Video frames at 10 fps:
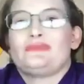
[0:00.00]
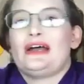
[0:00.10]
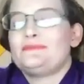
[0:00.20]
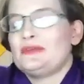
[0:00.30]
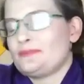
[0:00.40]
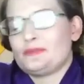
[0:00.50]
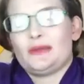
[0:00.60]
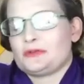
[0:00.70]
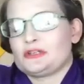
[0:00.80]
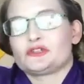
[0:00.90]
I'm not
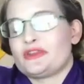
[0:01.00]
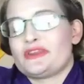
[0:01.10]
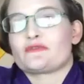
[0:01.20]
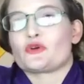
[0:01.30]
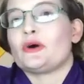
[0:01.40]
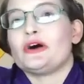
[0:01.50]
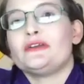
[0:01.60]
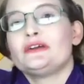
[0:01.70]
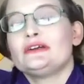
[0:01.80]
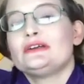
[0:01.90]
popular with
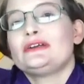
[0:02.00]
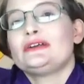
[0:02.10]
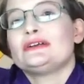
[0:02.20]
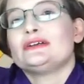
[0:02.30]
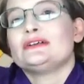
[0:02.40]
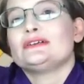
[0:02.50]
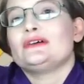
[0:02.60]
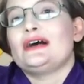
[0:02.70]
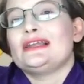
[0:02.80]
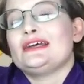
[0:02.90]
everyone.
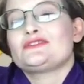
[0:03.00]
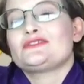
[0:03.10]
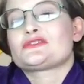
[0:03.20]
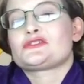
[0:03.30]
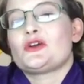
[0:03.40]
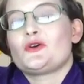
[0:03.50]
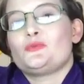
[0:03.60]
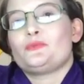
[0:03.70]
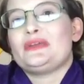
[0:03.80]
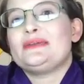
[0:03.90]
I like to
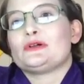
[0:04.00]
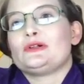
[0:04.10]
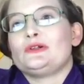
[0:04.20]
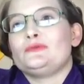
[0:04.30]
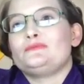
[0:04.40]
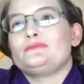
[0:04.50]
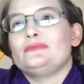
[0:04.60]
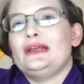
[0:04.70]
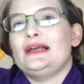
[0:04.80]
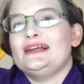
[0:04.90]
show people
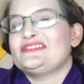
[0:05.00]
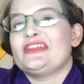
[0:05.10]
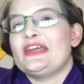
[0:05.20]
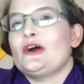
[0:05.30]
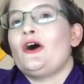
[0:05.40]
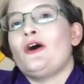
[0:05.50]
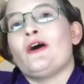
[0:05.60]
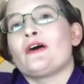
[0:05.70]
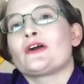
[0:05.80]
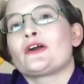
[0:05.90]
as they
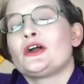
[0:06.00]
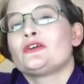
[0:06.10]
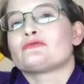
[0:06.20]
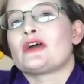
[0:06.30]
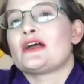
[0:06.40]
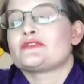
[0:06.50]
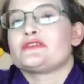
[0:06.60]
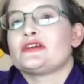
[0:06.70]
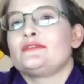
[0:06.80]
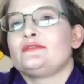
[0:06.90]
are rather
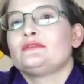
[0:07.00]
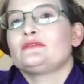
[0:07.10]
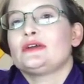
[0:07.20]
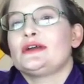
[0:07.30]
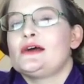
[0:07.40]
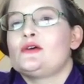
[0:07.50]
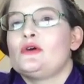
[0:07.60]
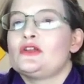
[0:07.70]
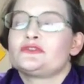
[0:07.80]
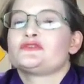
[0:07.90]
than how
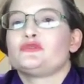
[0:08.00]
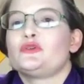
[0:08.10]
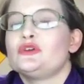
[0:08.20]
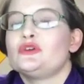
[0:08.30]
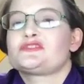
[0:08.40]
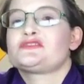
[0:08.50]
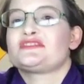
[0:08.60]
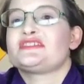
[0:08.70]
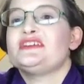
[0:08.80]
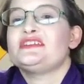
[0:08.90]
others would wish to
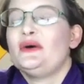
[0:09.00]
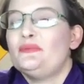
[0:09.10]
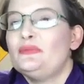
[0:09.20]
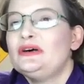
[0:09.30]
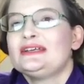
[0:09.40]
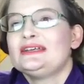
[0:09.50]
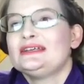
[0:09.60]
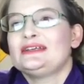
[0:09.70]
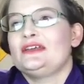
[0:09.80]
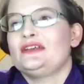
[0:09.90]
see them.
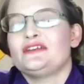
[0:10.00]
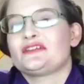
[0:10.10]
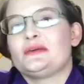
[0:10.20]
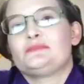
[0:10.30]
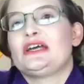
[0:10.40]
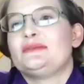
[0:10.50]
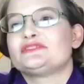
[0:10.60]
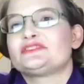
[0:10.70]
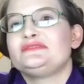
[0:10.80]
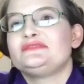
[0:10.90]
And I
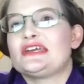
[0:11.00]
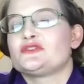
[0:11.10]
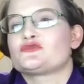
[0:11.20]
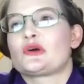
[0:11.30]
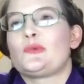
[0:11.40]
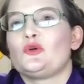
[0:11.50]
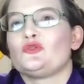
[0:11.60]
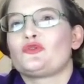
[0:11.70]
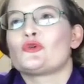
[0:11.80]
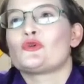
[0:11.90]
sometimes get in trouble
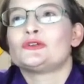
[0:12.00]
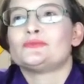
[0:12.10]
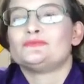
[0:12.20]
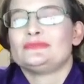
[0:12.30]
for,